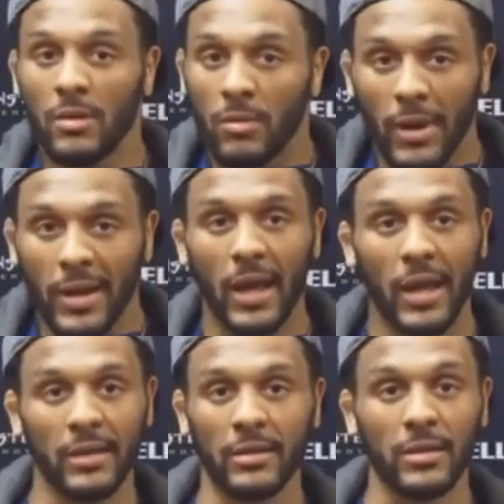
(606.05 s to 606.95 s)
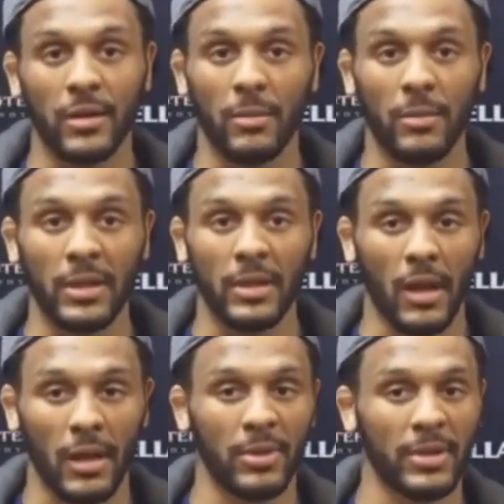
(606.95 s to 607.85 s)
Why not? You know what I mean?
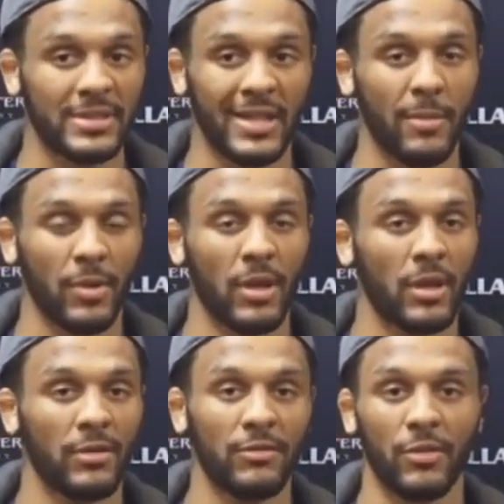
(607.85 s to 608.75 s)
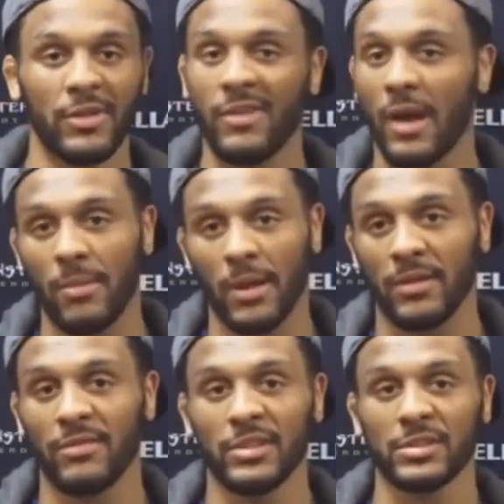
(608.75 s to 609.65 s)
I could put a stamp on the 145-pound
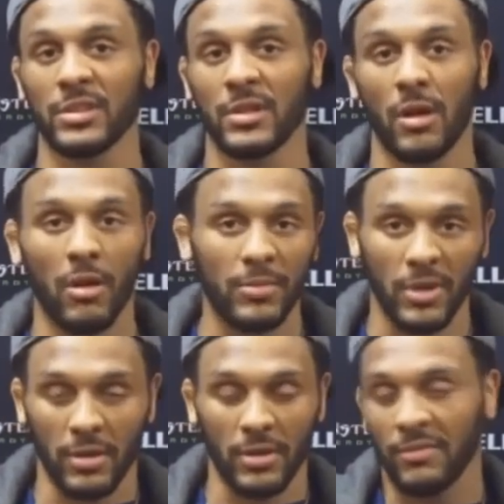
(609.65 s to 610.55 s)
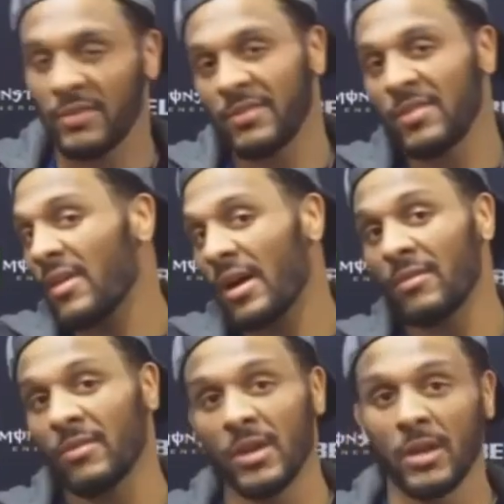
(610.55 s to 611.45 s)
division and go up to 155.
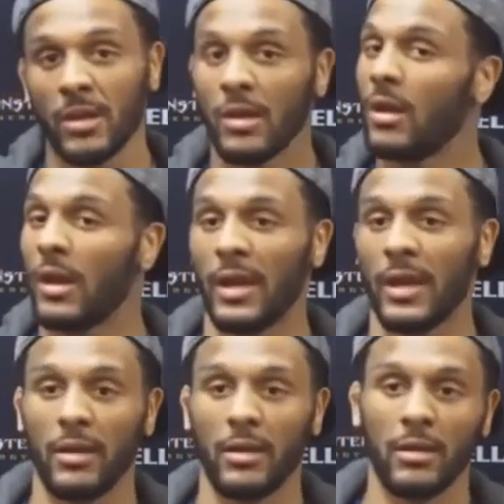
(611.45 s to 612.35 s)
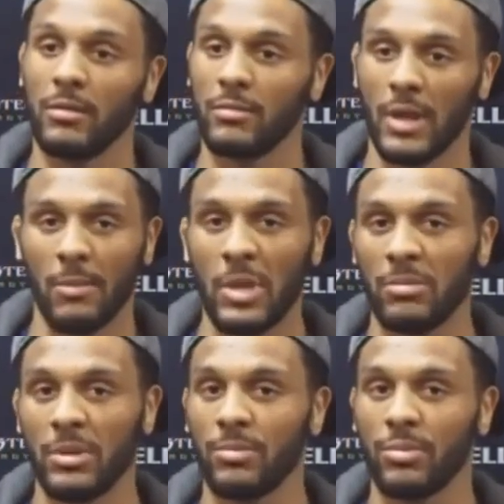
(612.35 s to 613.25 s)
And not many
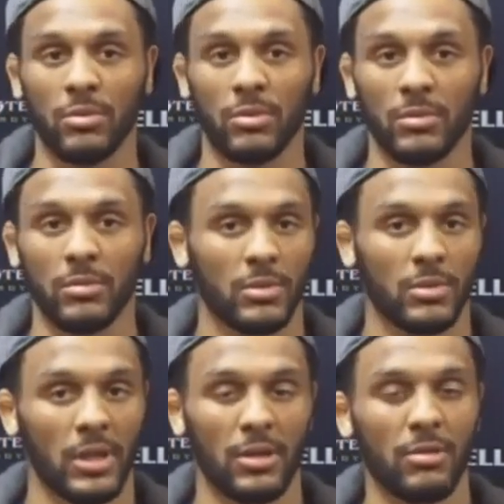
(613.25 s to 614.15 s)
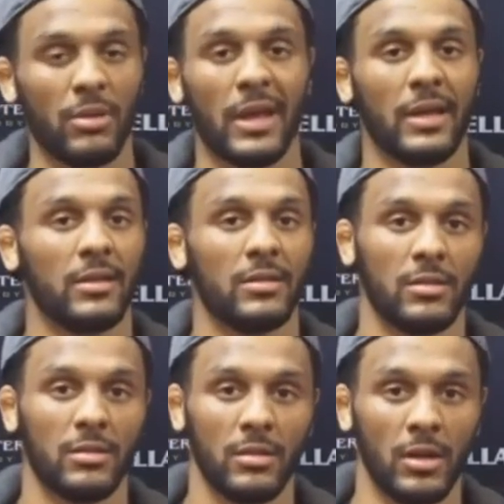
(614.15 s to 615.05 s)
people can do that,
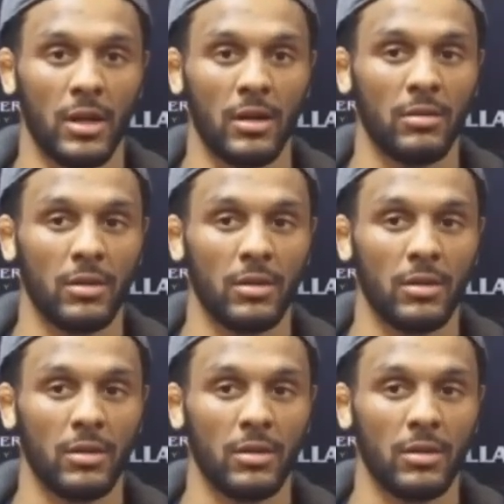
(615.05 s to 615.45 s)
you know?